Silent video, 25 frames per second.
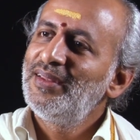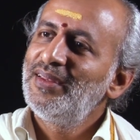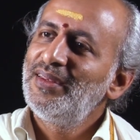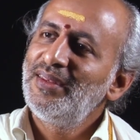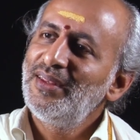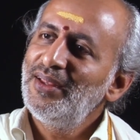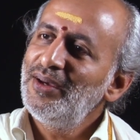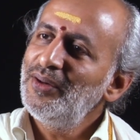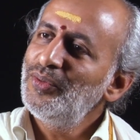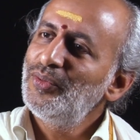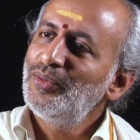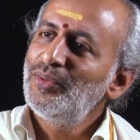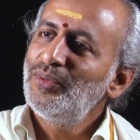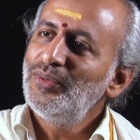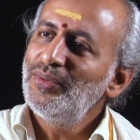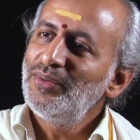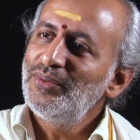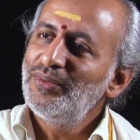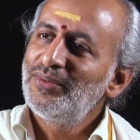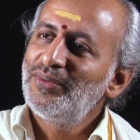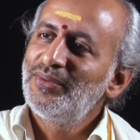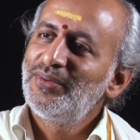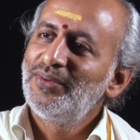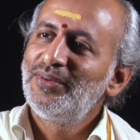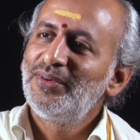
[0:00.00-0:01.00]
Now,
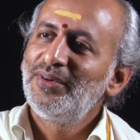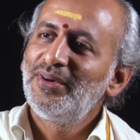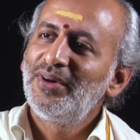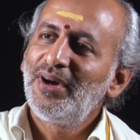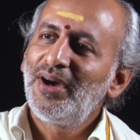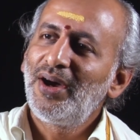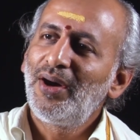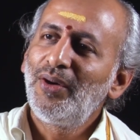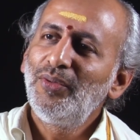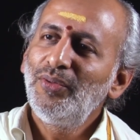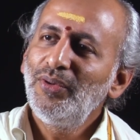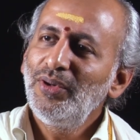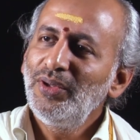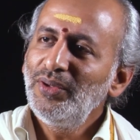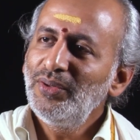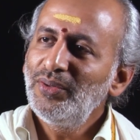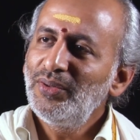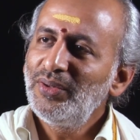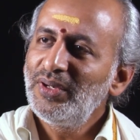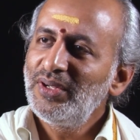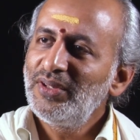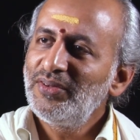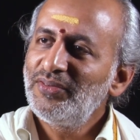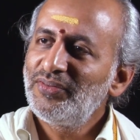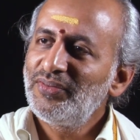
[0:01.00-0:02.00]
how do
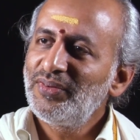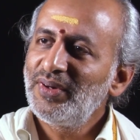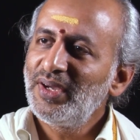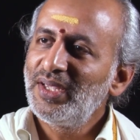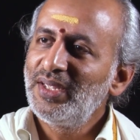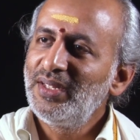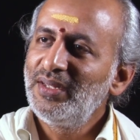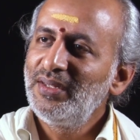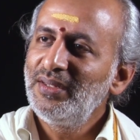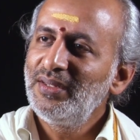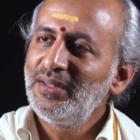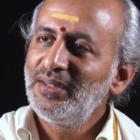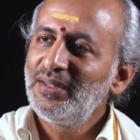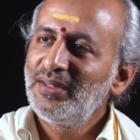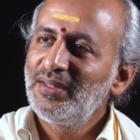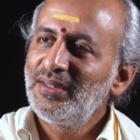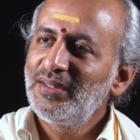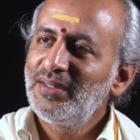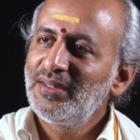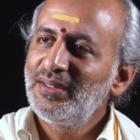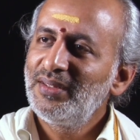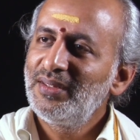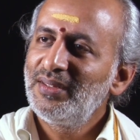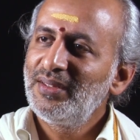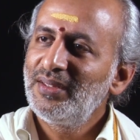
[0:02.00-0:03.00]
you define
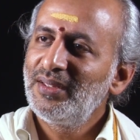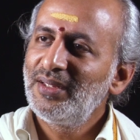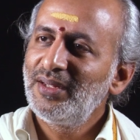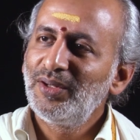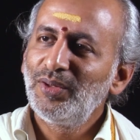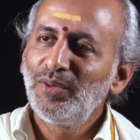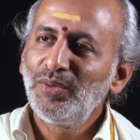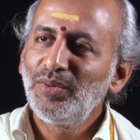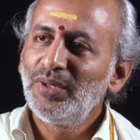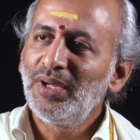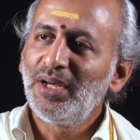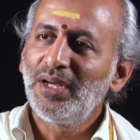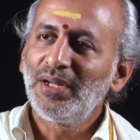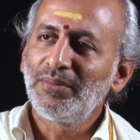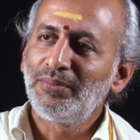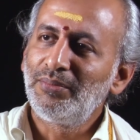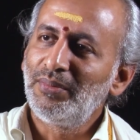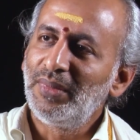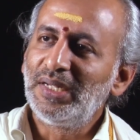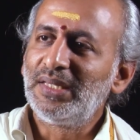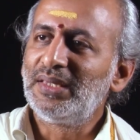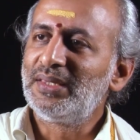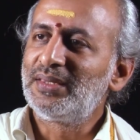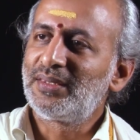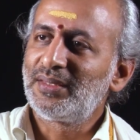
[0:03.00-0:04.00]
a lunar
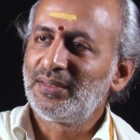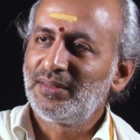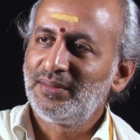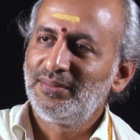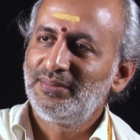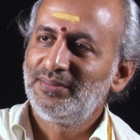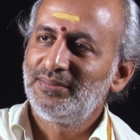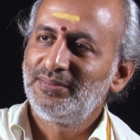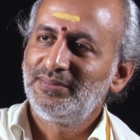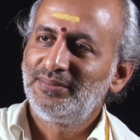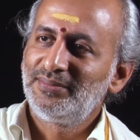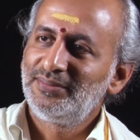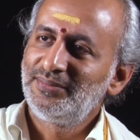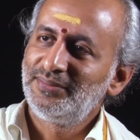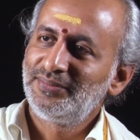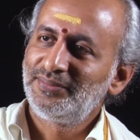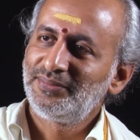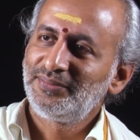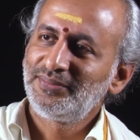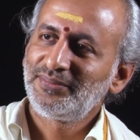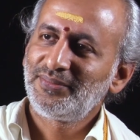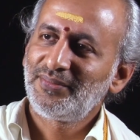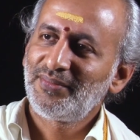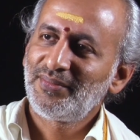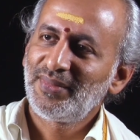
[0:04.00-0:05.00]
month?
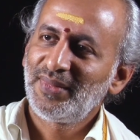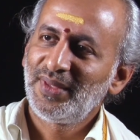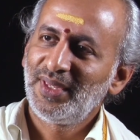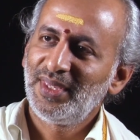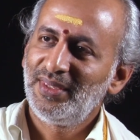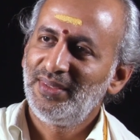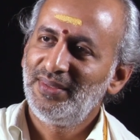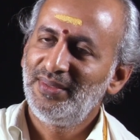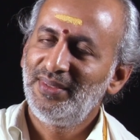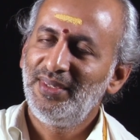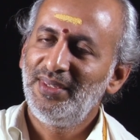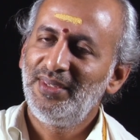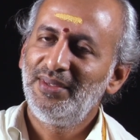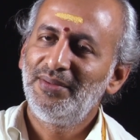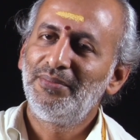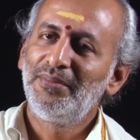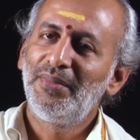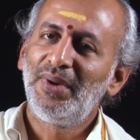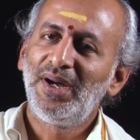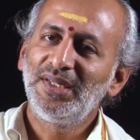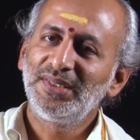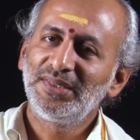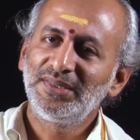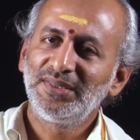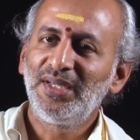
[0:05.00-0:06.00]
See
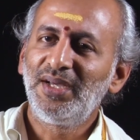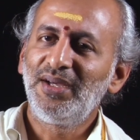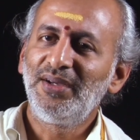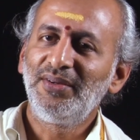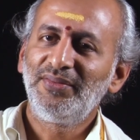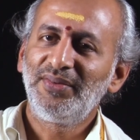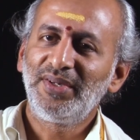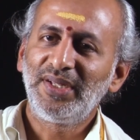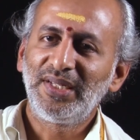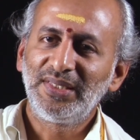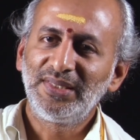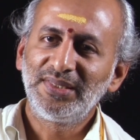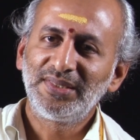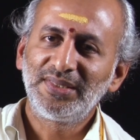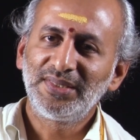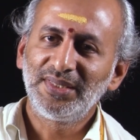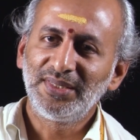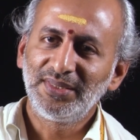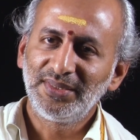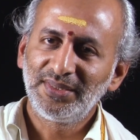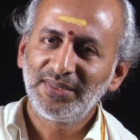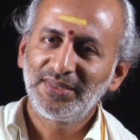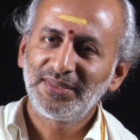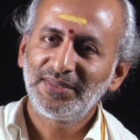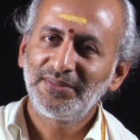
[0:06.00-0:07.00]
Masa for
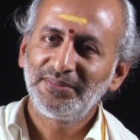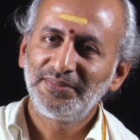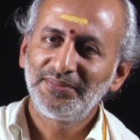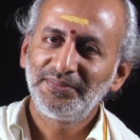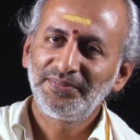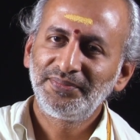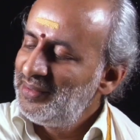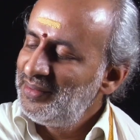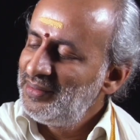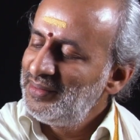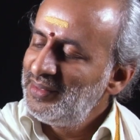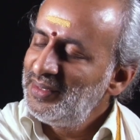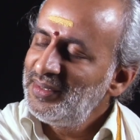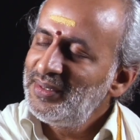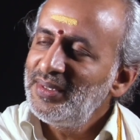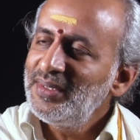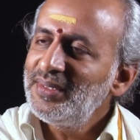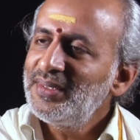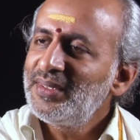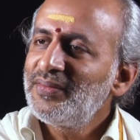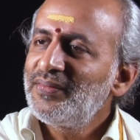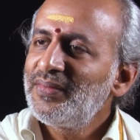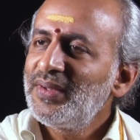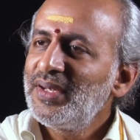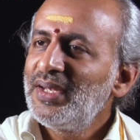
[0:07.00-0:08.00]
instance. This
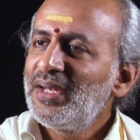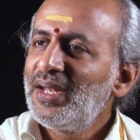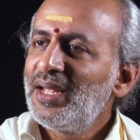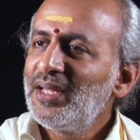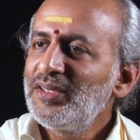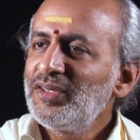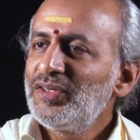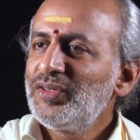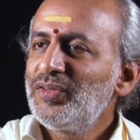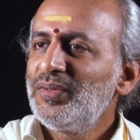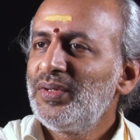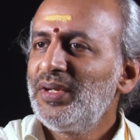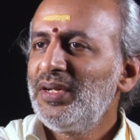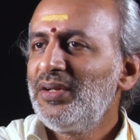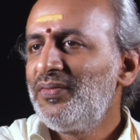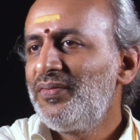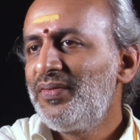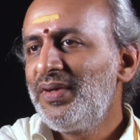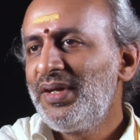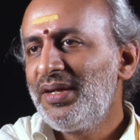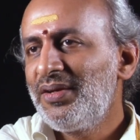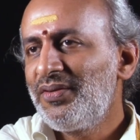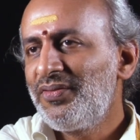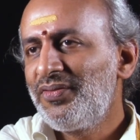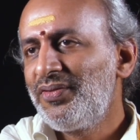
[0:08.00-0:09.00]
is a very natural
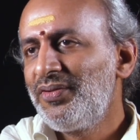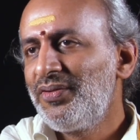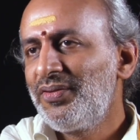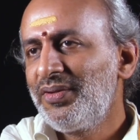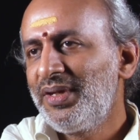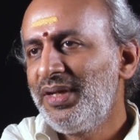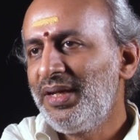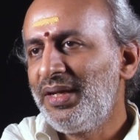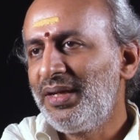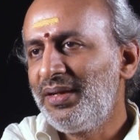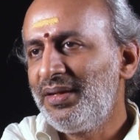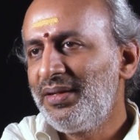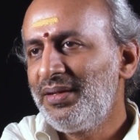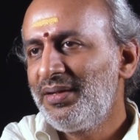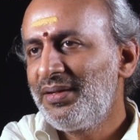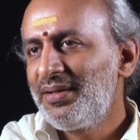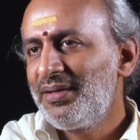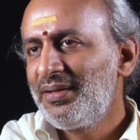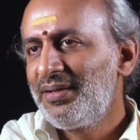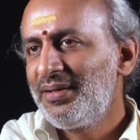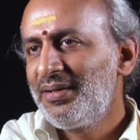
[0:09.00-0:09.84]
way of looking,